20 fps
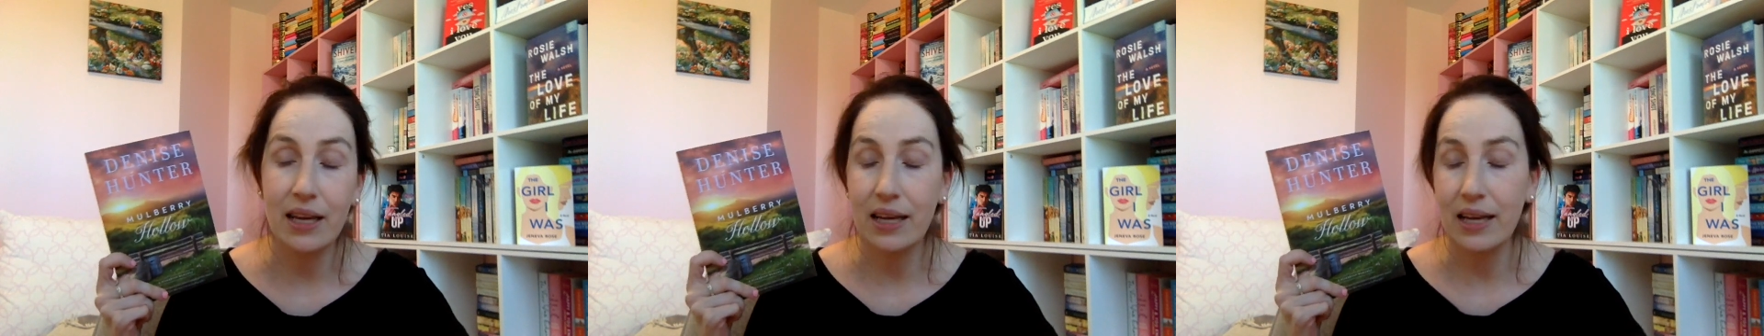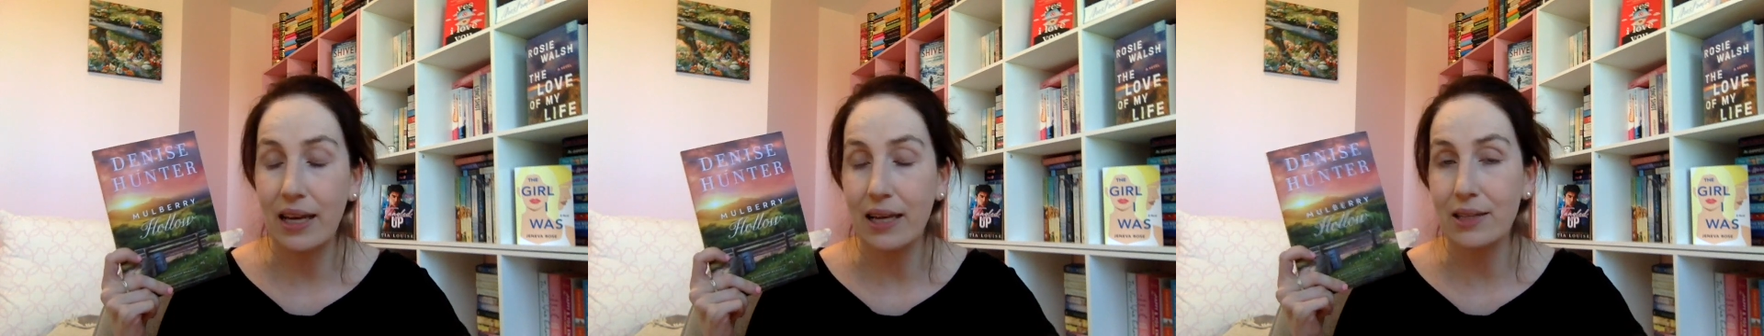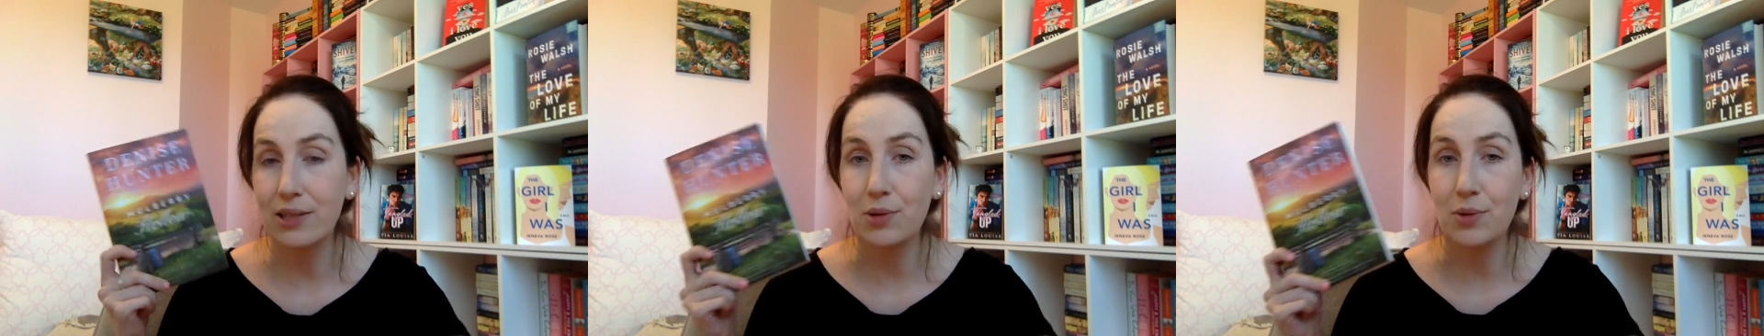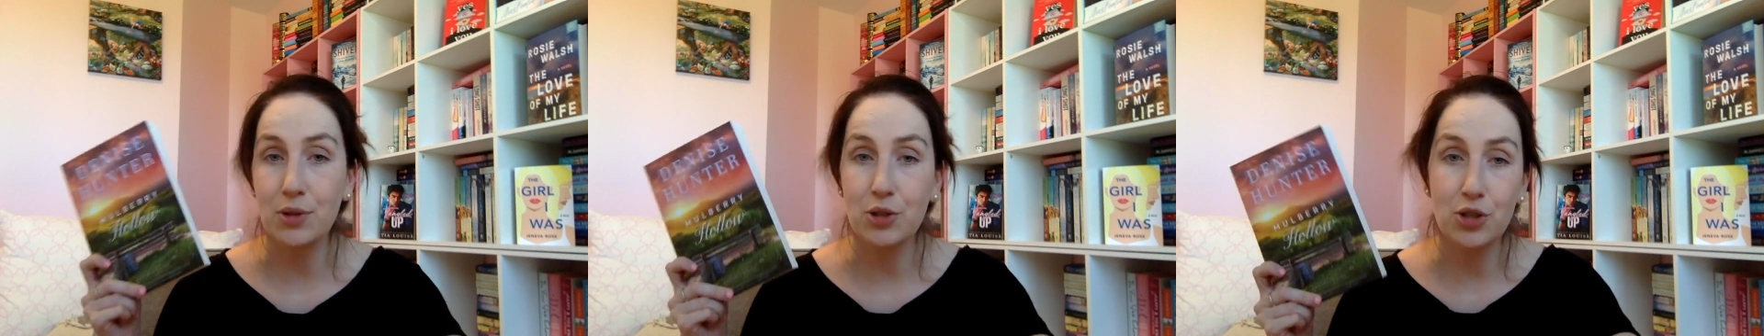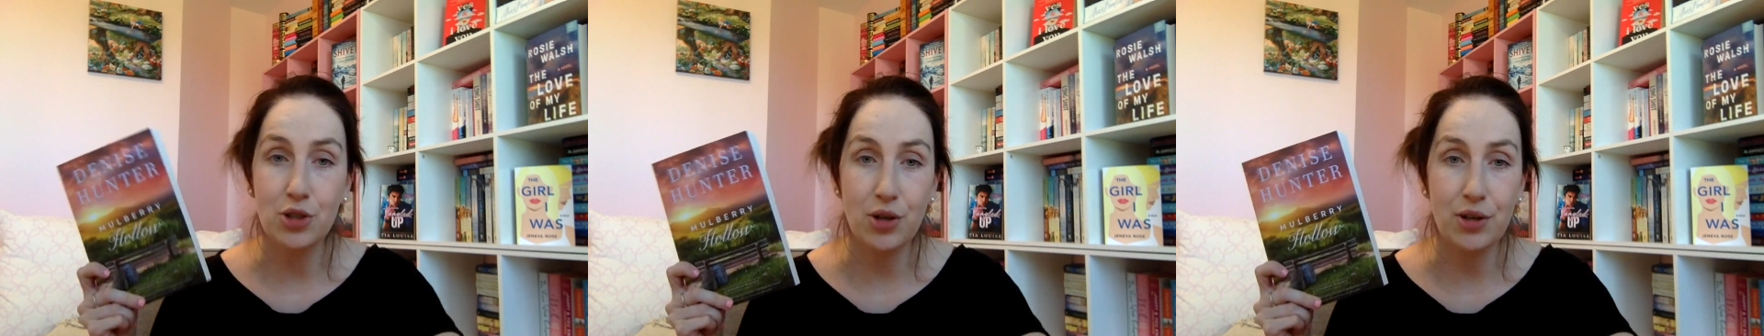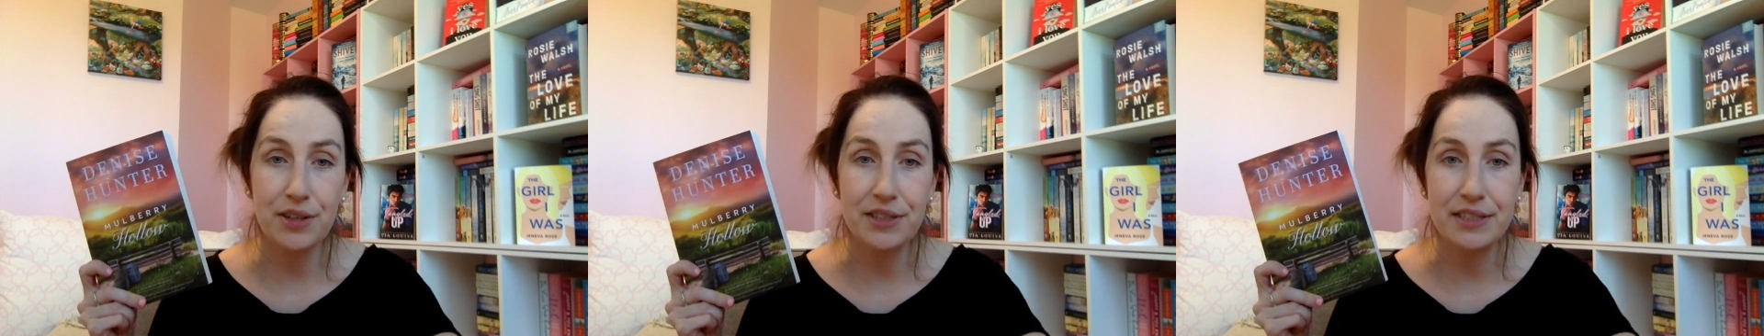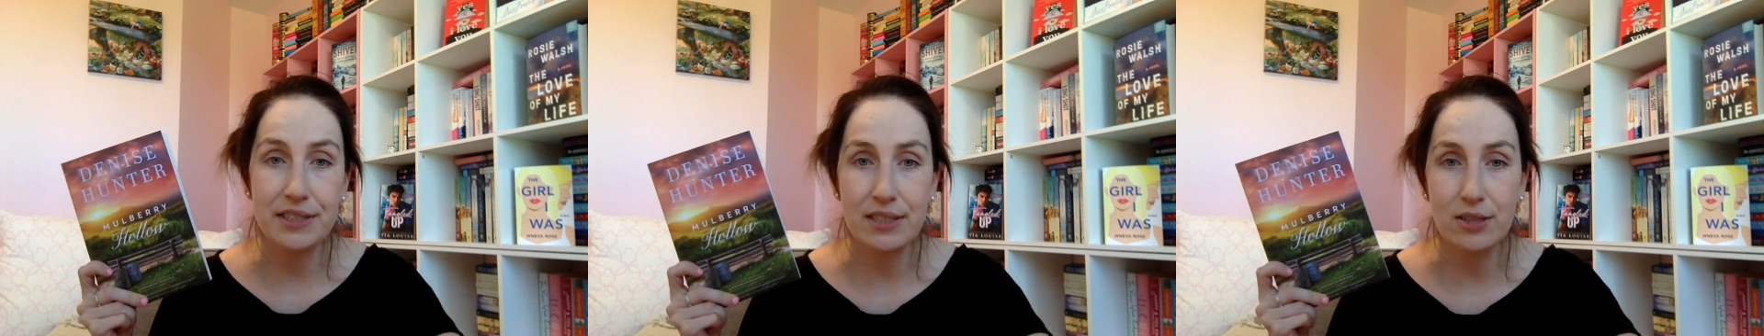He has no
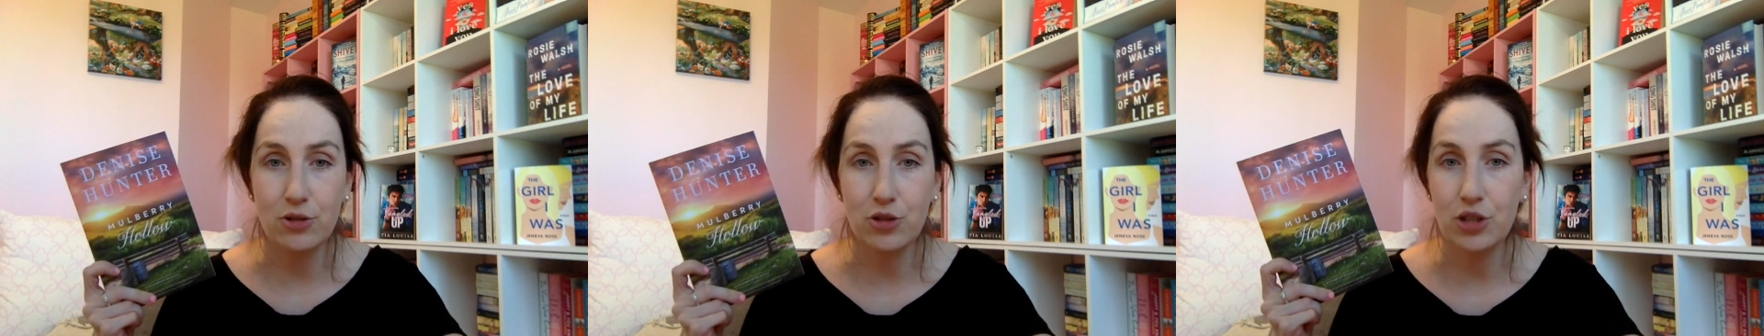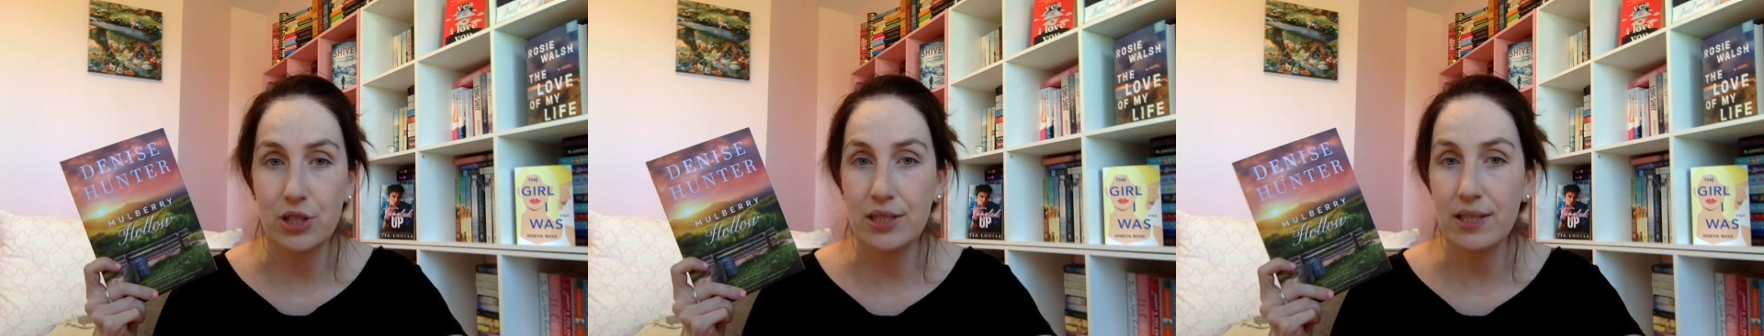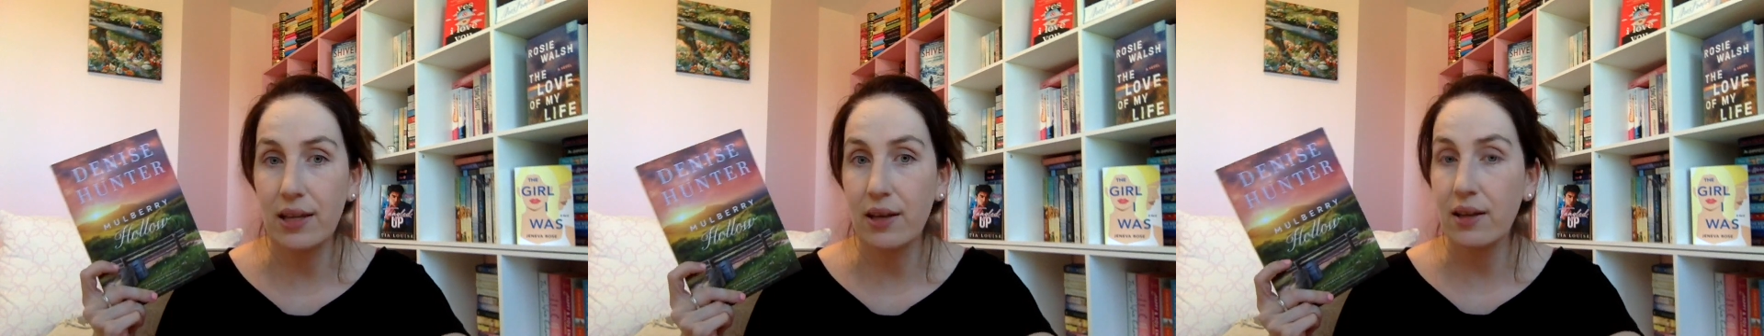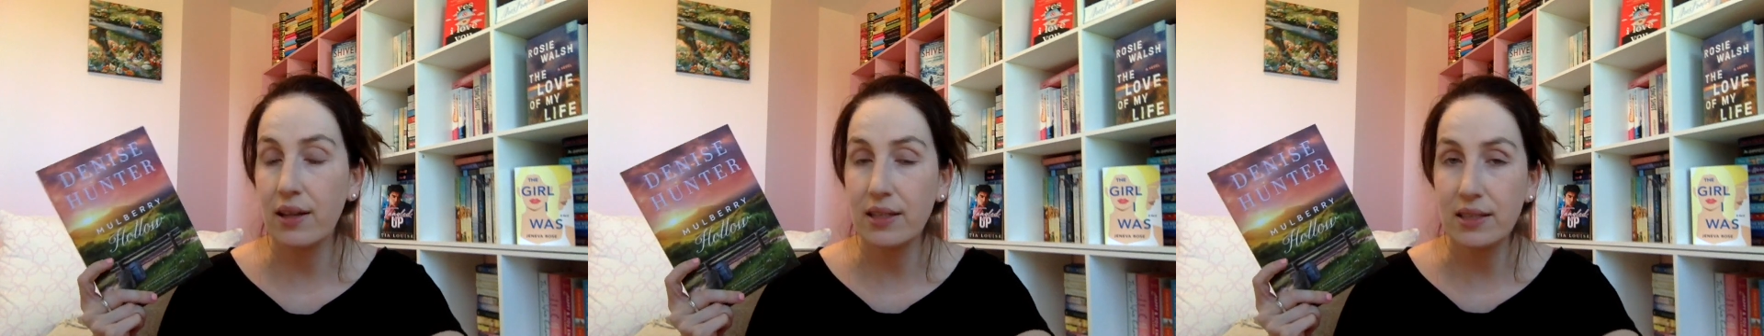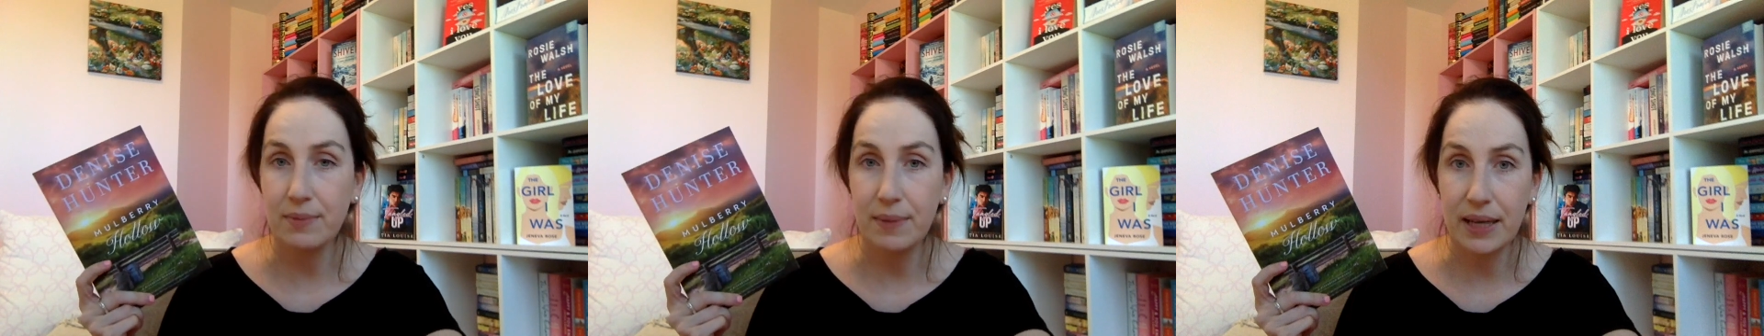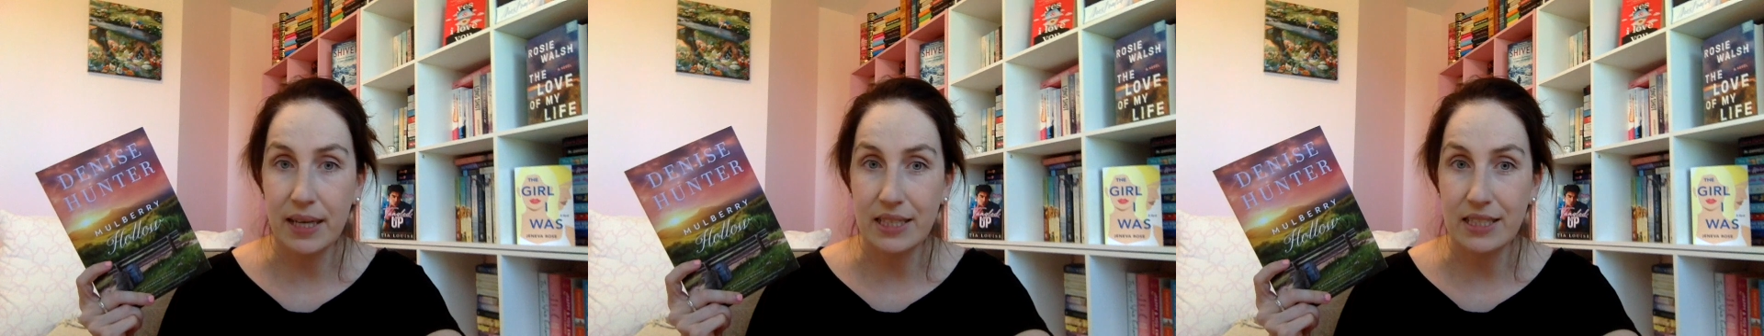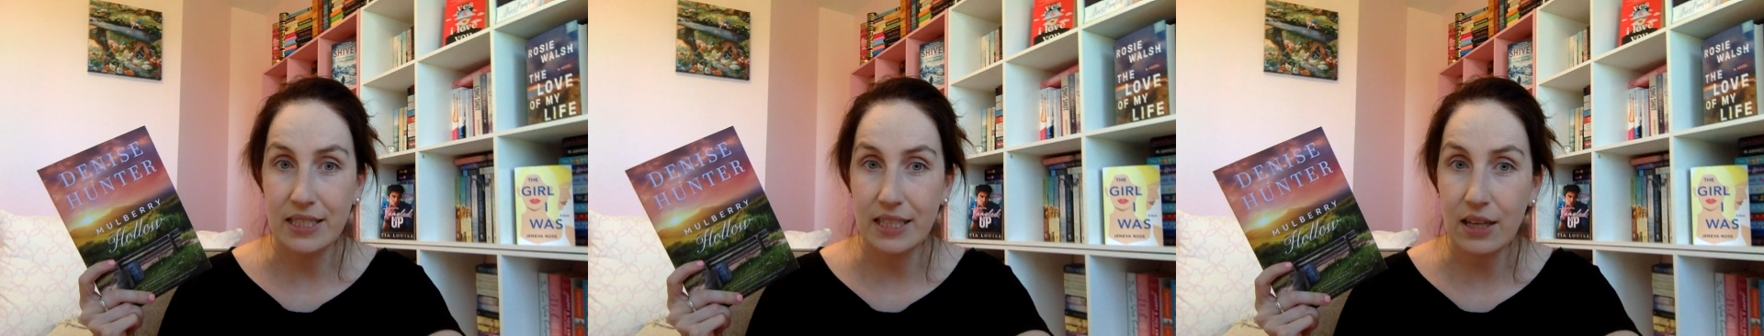insurance, so she's like, let's make
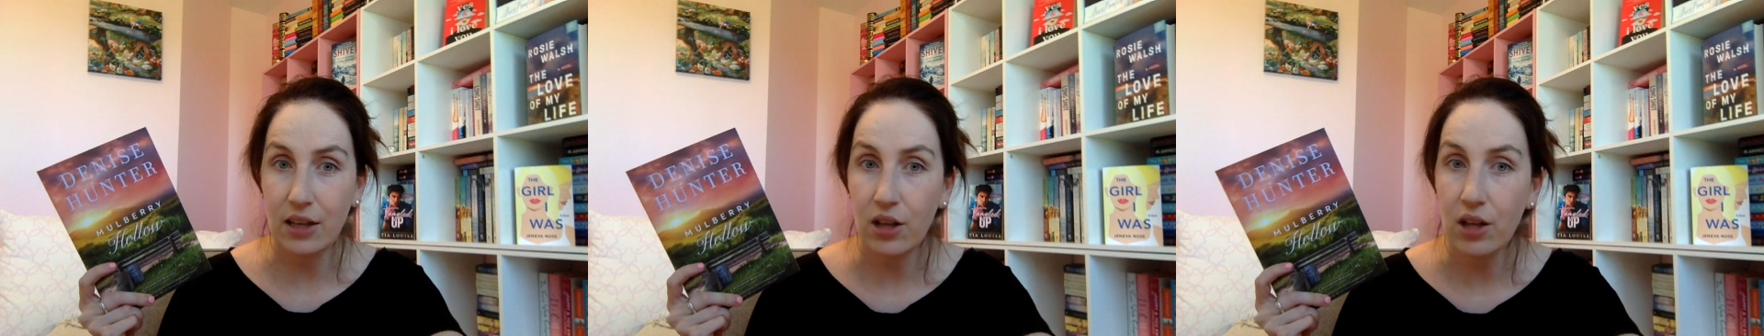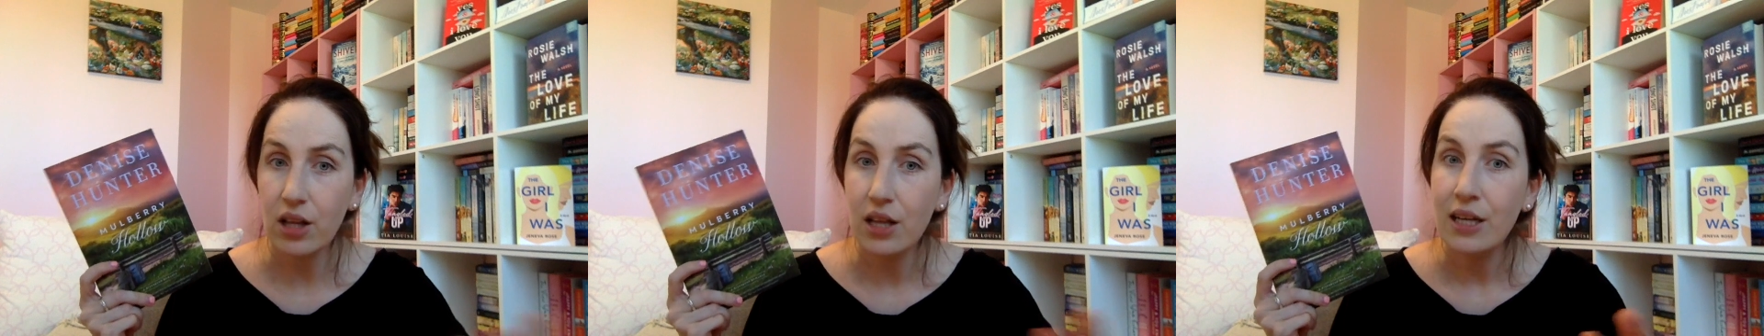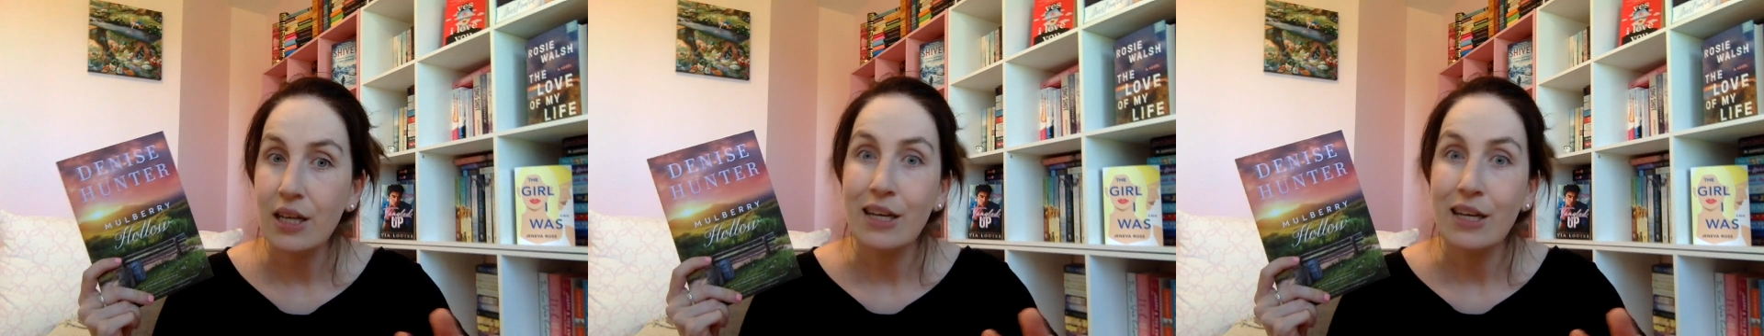a deal.